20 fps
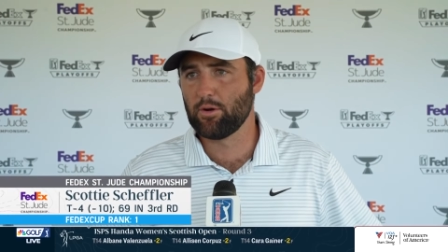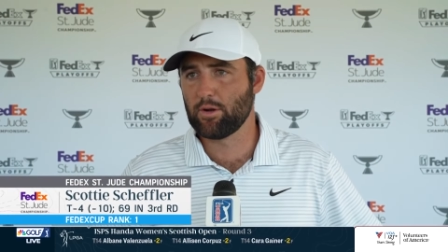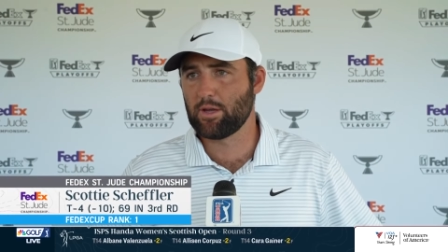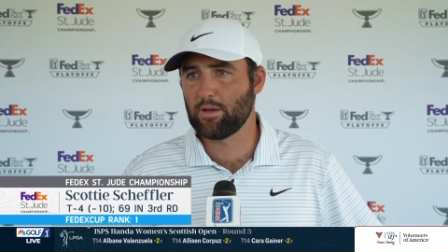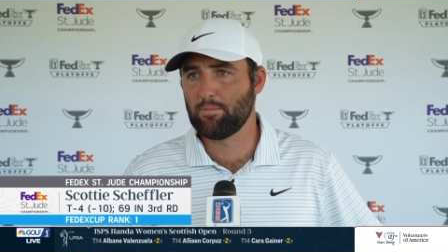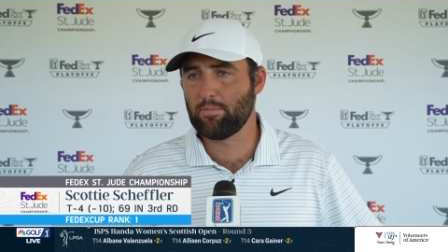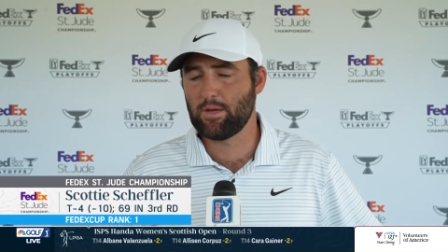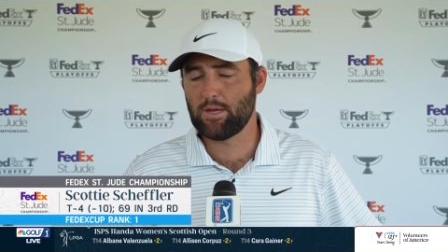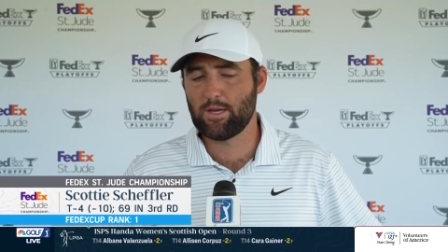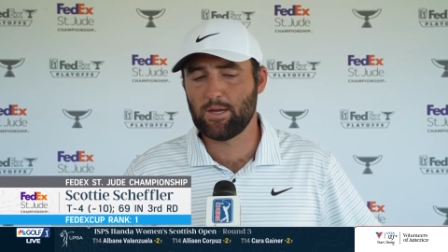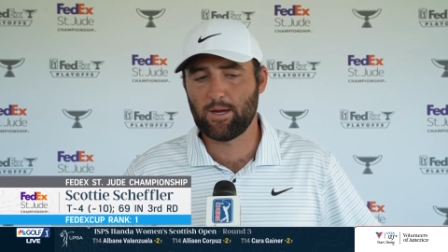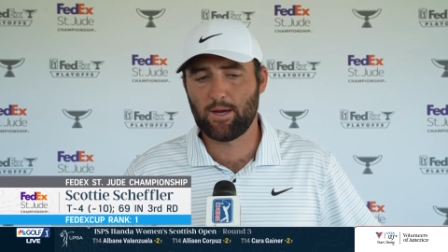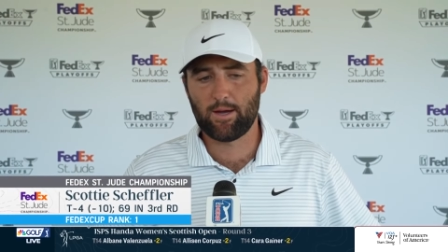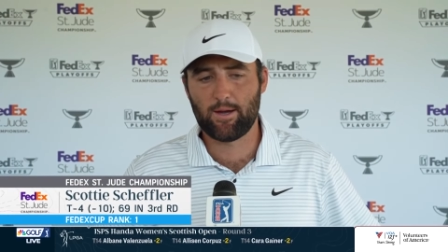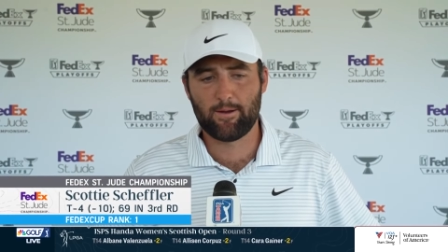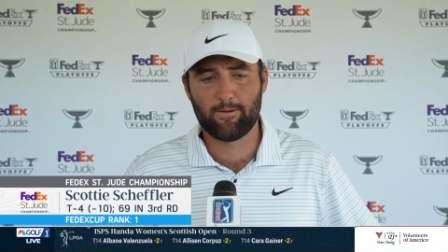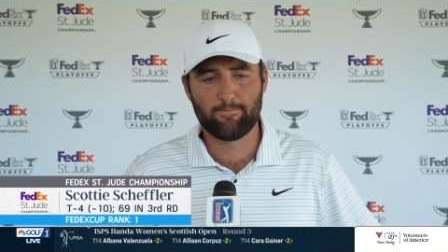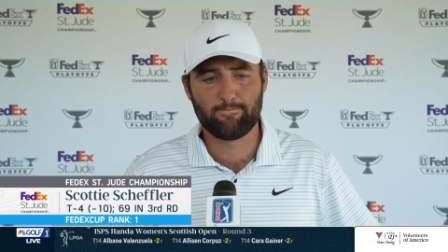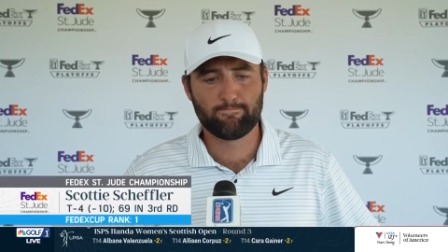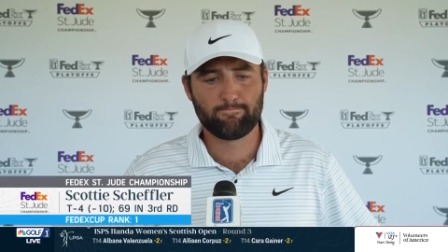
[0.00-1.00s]
it can be
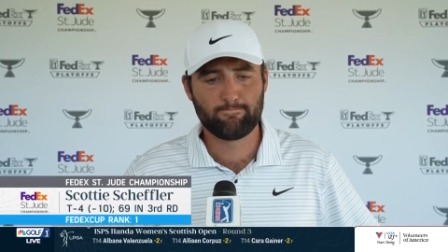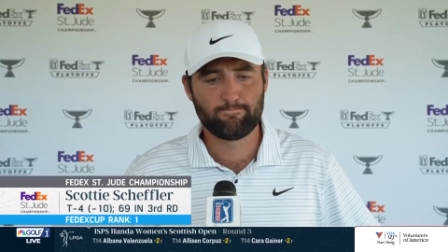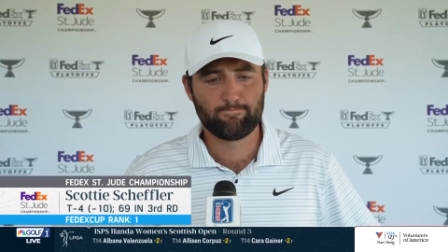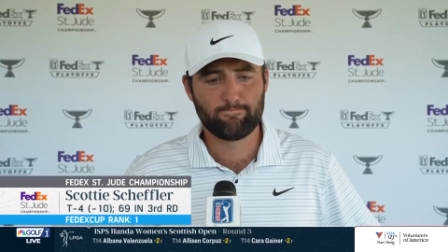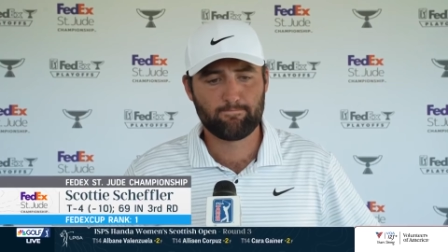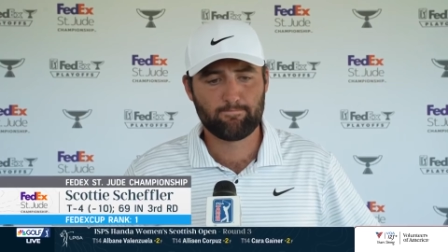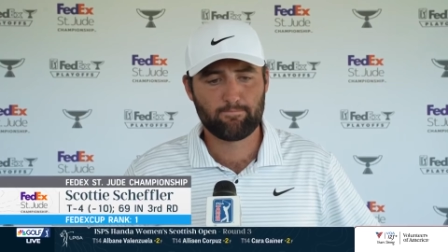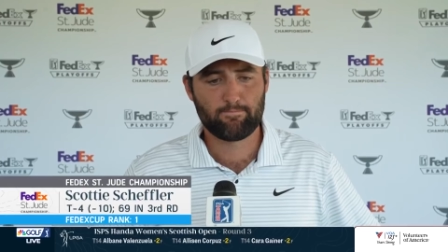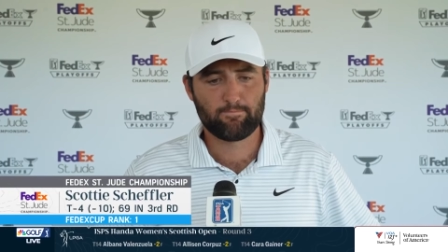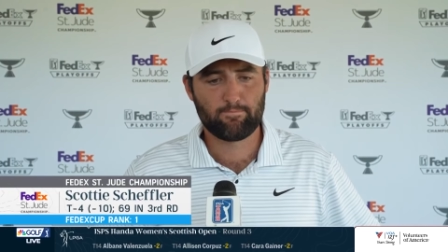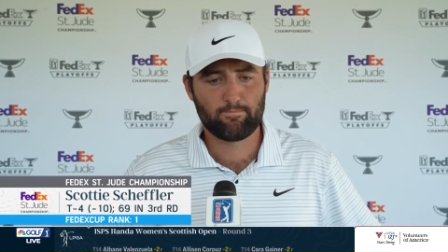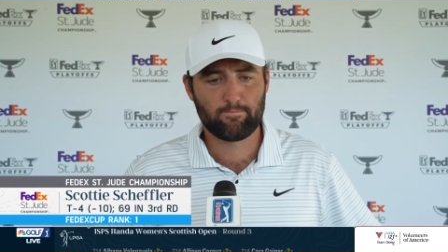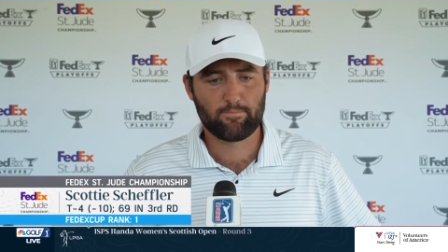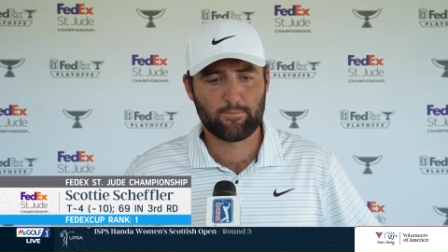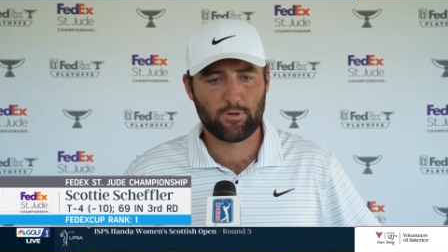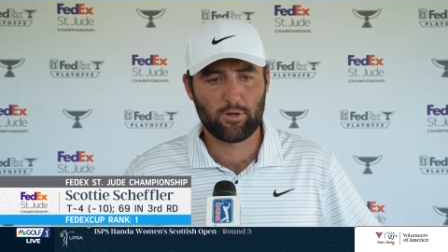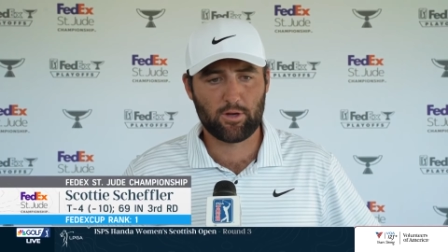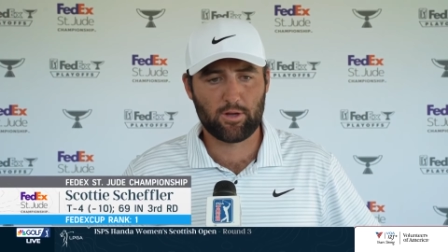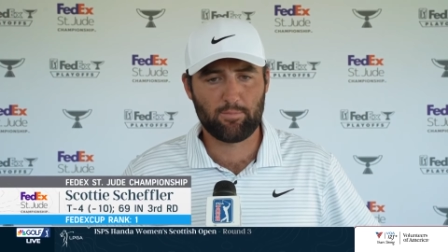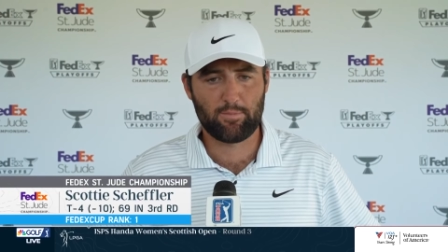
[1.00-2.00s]
uh,
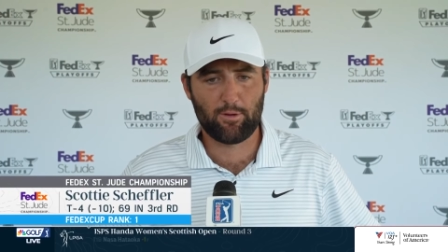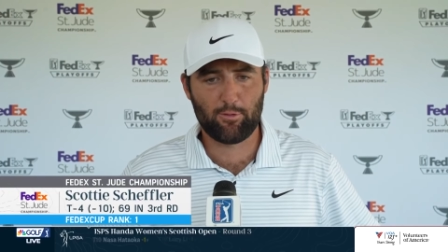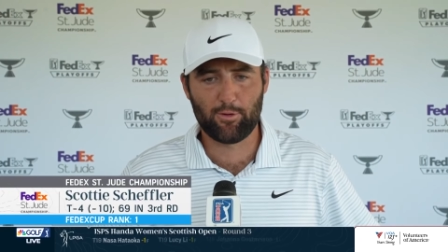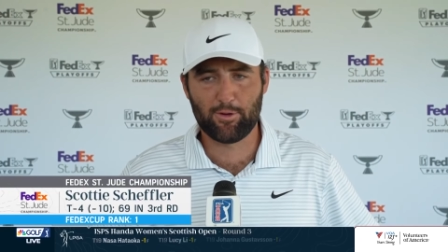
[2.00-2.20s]
it can be